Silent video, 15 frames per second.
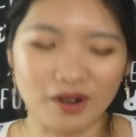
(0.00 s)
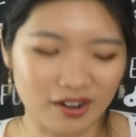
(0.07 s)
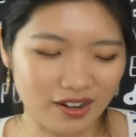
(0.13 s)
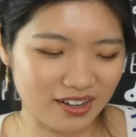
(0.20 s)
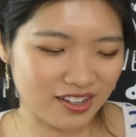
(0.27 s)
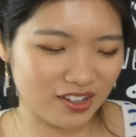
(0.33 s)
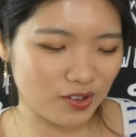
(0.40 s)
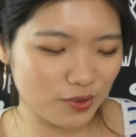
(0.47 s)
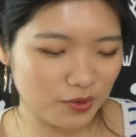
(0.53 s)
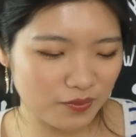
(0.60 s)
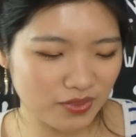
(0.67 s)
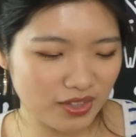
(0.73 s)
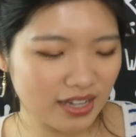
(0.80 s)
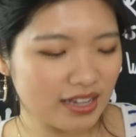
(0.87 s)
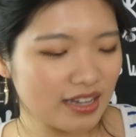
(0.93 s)
bugging you.
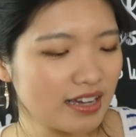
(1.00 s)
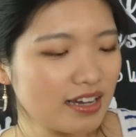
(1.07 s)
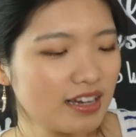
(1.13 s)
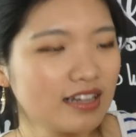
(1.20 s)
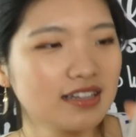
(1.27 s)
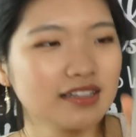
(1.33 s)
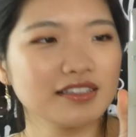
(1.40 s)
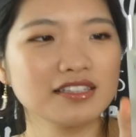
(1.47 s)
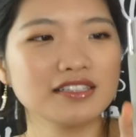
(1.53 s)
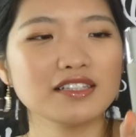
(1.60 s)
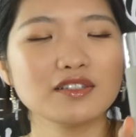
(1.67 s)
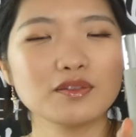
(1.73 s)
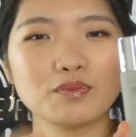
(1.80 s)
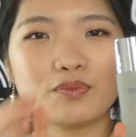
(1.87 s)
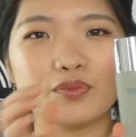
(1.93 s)
This
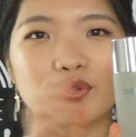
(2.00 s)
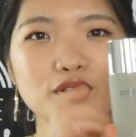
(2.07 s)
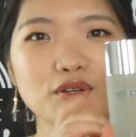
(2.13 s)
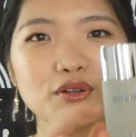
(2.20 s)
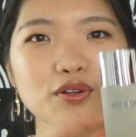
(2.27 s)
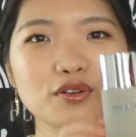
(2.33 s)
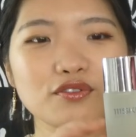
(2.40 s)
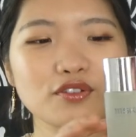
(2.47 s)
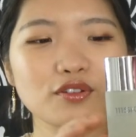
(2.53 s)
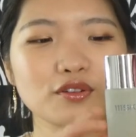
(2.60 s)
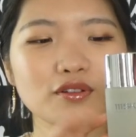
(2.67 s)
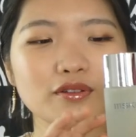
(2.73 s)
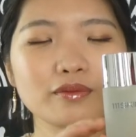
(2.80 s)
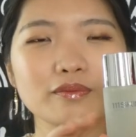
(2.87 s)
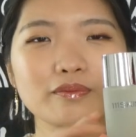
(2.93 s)
is a
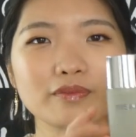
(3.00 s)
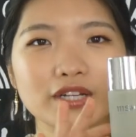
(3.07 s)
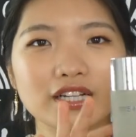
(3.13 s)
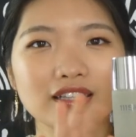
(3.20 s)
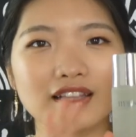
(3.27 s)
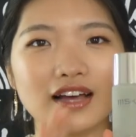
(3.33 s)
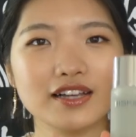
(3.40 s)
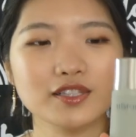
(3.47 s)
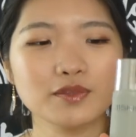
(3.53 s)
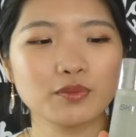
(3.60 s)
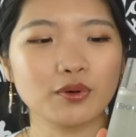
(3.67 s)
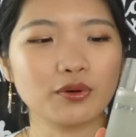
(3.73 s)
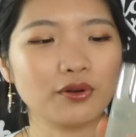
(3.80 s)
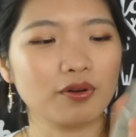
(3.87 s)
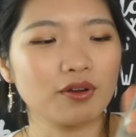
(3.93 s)
beautiful glass
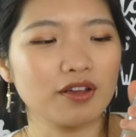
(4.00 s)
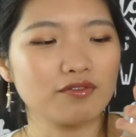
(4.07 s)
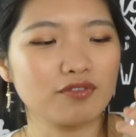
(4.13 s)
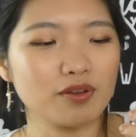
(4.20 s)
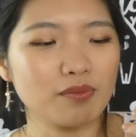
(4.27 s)
bottle. It